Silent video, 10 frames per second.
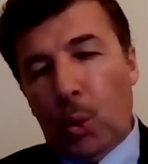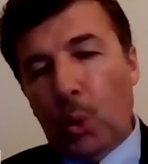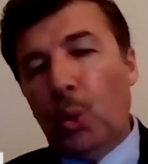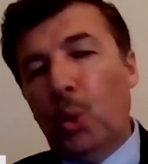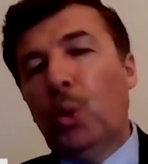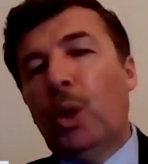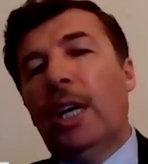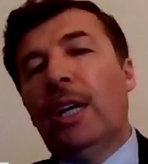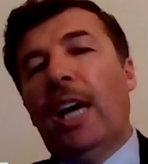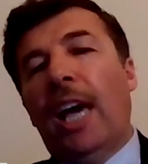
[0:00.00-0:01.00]
to
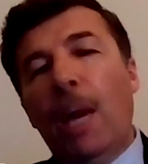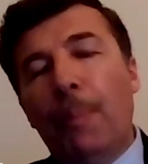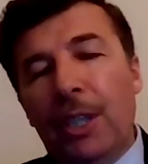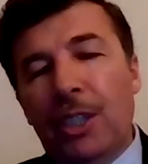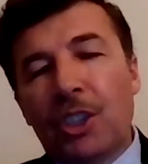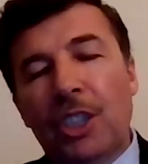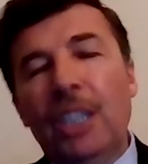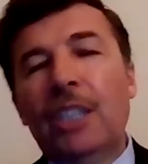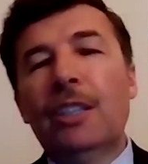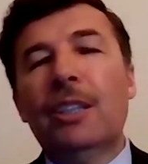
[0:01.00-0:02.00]
happiness
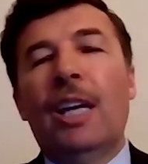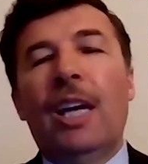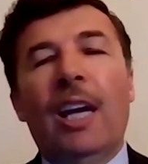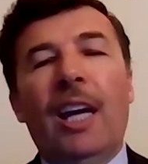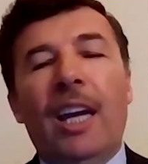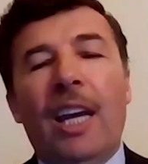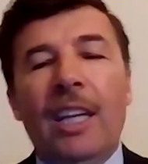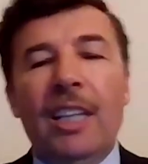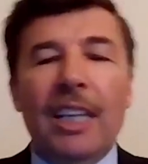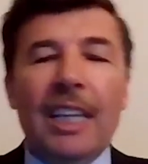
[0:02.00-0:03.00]
here
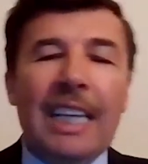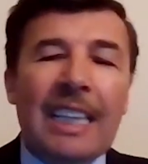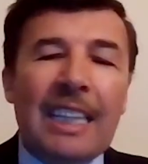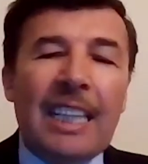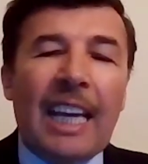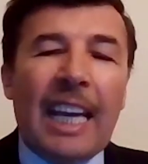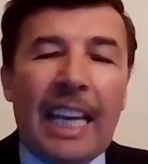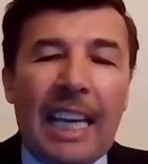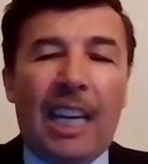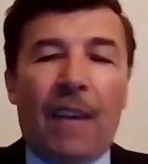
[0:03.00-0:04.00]
and in the
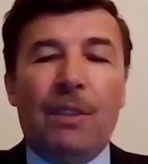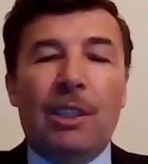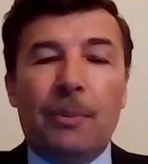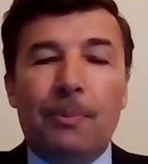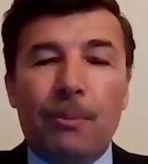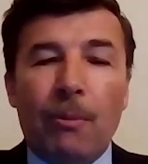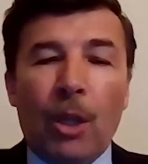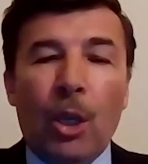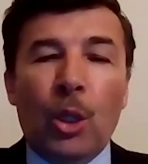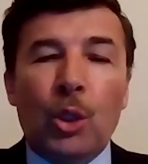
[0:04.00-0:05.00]
hereafter.
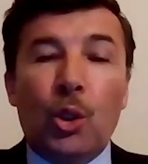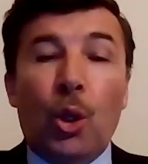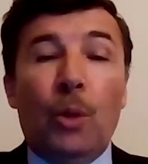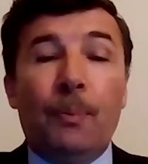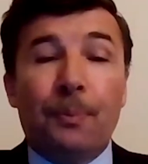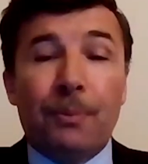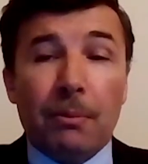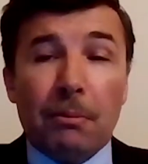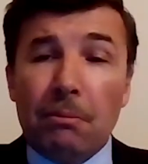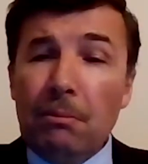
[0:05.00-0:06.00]
So
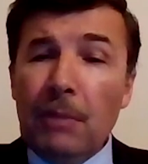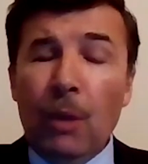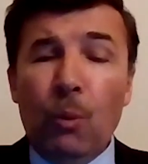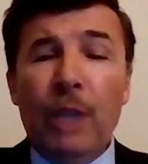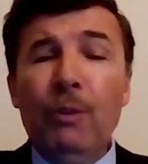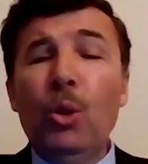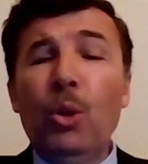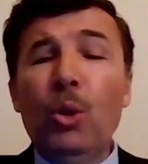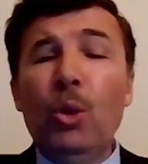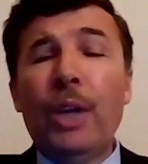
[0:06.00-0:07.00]
when you
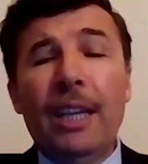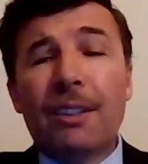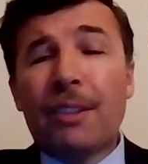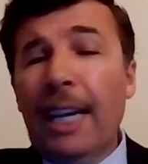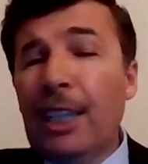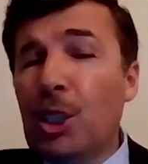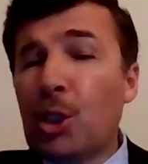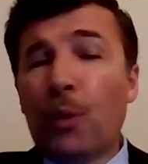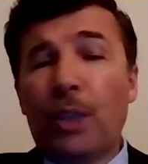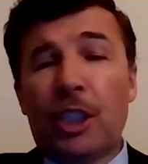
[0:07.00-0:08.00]
look at the
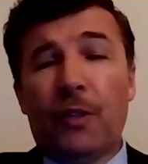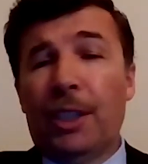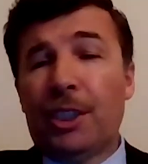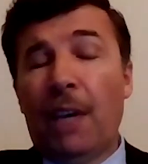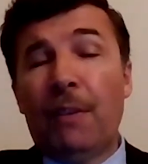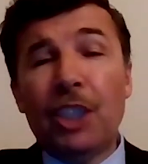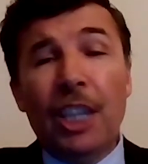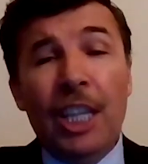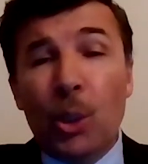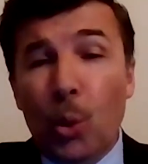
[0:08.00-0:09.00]
writings of these
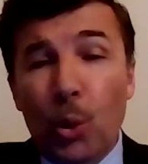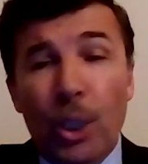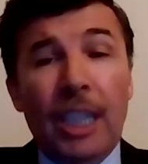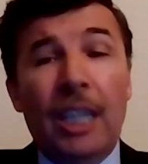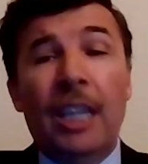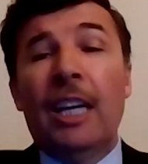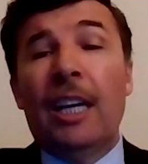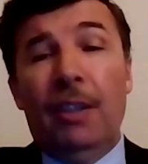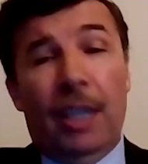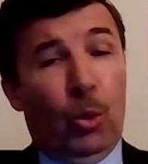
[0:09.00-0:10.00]
philosophers, including
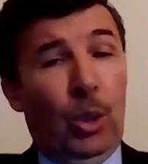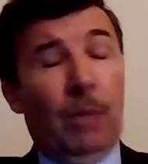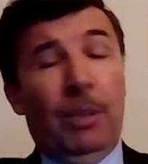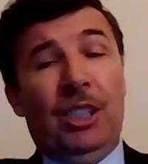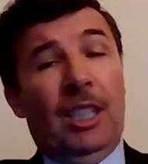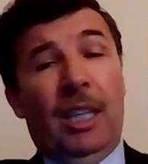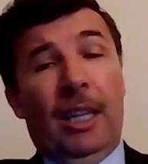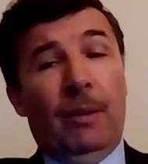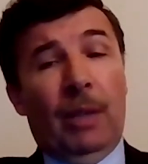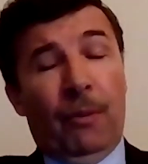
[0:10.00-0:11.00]
not only Ibn Sina and